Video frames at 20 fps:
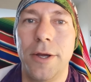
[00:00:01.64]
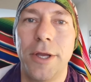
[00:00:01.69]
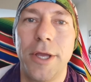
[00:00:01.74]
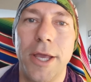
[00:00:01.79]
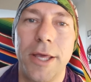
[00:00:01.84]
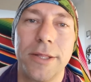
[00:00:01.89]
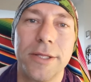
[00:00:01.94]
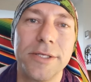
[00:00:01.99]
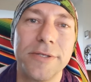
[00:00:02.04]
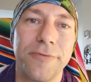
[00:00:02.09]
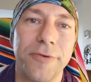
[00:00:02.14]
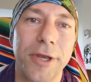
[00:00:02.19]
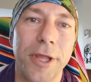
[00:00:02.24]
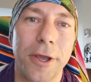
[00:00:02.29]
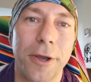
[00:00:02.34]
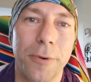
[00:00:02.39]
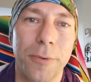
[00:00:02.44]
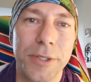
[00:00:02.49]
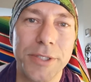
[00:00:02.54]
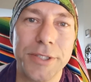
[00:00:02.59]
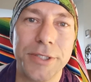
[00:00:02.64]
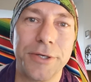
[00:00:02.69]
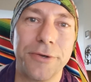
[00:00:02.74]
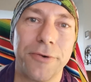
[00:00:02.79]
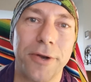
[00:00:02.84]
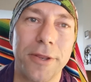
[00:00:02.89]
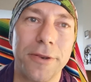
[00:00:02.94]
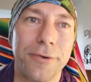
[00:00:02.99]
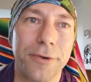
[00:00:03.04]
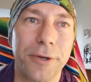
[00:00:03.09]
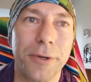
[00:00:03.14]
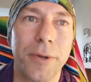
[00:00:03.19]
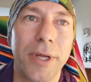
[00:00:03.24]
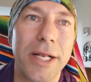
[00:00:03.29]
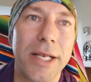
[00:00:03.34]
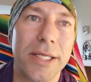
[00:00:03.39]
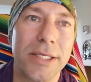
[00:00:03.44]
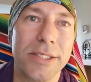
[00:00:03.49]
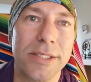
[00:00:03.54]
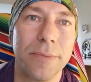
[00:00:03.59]
Okay, in this video, I wanted to run through
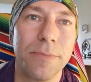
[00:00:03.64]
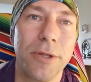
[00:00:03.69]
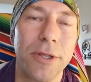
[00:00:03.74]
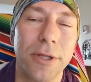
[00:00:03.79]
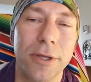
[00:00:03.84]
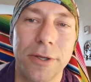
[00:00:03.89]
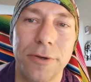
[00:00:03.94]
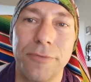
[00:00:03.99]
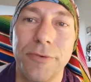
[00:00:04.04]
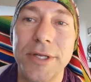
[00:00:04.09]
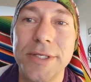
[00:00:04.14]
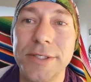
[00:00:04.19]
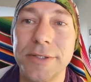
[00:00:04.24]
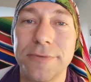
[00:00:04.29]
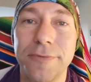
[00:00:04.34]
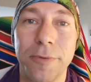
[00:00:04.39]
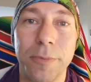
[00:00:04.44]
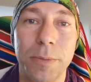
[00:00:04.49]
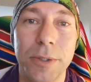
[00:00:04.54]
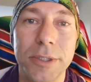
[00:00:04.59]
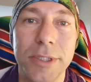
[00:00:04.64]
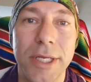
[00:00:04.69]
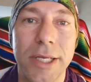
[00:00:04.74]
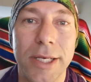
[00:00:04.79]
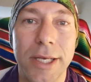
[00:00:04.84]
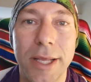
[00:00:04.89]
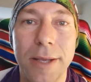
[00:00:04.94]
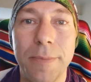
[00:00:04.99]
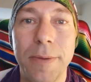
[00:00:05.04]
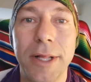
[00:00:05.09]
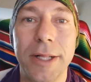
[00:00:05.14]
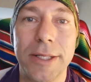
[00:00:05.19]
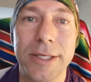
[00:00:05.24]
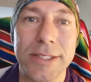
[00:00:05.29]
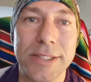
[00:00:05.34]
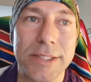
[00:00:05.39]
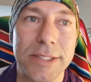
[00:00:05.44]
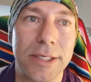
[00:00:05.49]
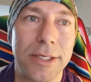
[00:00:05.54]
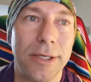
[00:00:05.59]
quickly some of the reasons for building an email
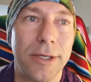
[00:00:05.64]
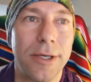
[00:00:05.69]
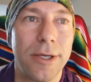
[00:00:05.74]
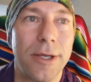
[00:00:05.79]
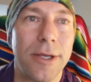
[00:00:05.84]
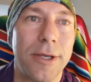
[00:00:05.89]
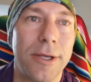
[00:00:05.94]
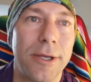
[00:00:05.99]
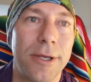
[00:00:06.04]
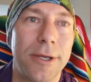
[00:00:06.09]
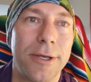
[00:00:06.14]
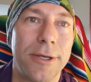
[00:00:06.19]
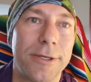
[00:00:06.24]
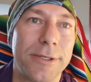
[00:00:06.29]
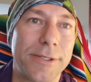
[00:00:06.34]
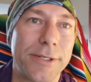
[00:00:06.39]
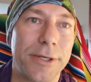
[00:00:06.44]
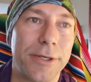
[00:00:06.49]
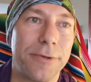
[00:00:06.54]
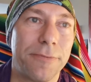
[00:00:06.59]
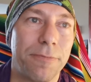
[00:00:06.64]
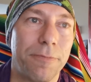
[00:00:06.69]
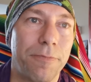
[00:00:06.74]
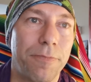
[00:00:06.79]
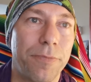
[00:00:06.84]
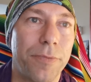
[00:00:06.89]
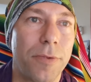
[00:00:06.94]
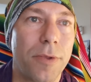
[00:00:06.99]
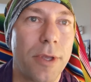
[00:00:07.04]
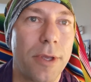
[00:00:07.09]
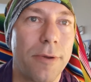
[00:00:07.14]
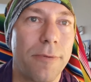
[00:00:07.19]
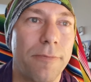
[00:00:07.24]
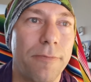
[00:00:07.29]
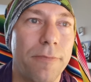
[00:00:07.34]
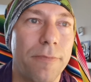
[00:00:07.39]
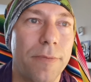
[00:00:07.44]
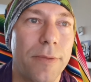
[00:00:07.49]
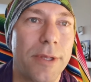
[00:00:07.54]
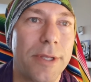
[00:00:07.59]
list. So
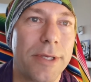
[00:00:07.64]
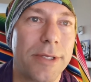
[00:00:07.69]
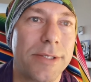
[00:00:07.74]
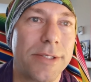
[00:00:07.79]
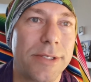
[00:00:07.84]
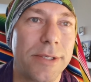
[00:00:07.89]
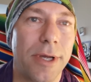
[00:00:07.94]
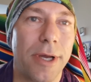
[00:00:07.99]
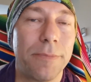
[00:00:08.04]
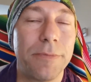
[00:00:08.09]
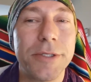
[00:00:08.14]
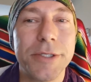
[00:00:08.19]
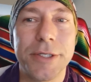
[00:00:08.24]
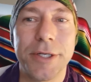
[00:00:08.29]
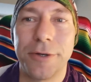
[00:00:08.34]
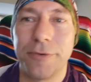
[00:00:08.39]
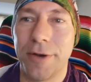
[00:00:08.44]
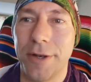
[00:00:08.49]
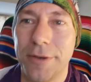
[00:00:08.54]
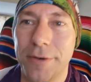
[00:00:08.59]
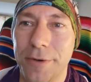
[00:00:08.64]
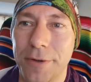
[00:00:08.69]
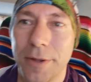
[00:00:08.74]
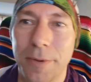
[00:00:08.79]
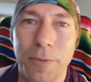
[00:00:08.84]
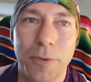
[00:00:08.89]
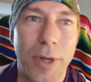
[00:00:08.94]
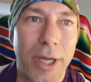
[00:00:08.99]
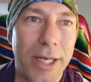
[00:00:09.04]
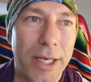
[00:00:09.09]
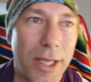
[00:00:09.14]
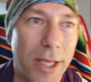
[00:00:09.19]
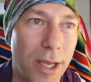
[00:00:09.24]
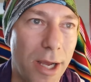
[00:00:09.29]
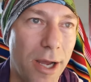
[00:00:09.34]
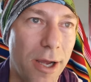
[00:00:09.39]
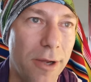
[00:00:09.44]
I'm just going to run through them quickly.